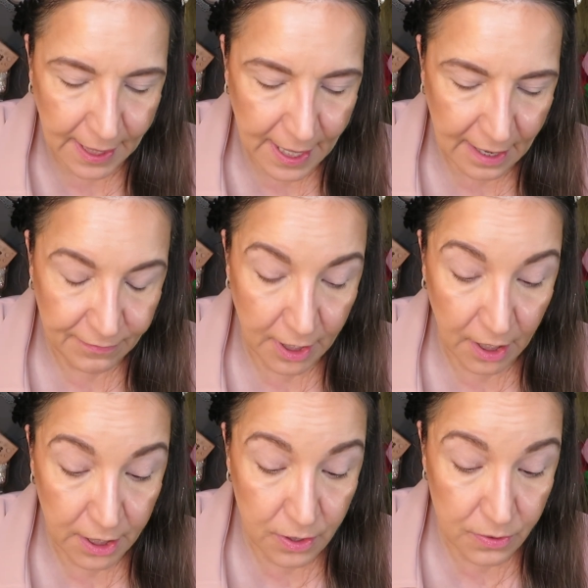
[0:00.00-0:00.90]
I have
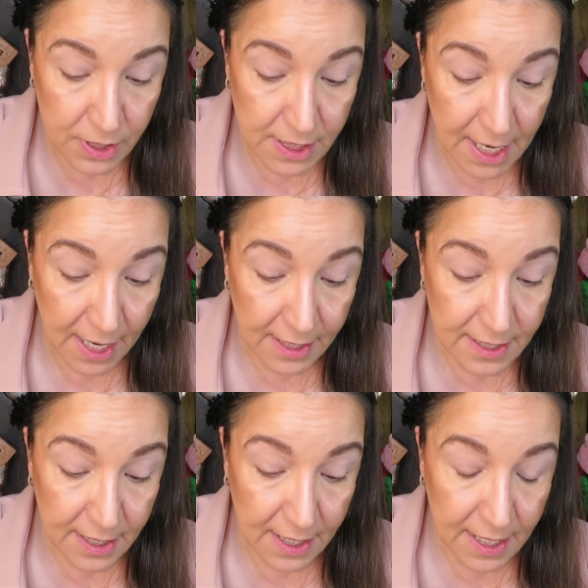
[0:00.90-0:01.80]
not used yet
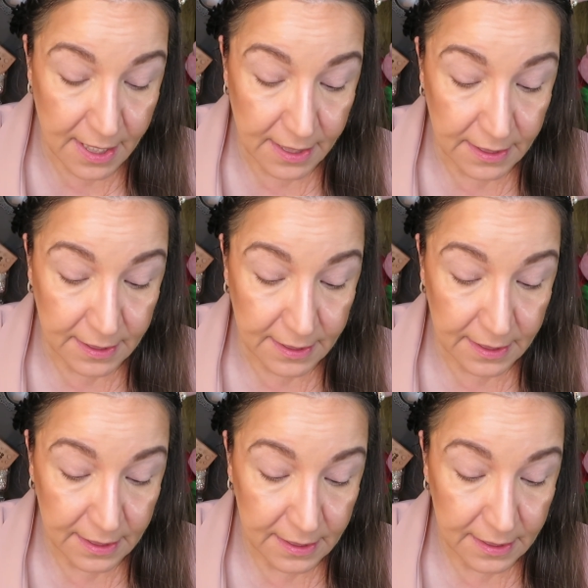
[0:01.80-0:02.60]
is